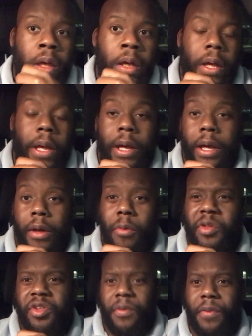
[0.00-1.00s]

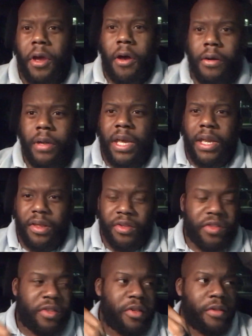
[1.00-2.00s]
What's up, y'all? It
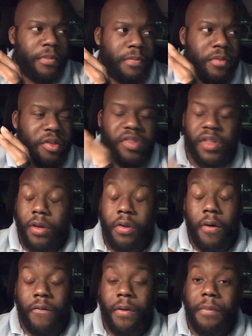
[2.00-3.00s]
is still
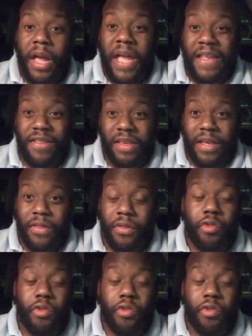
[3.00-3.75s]
November 18th,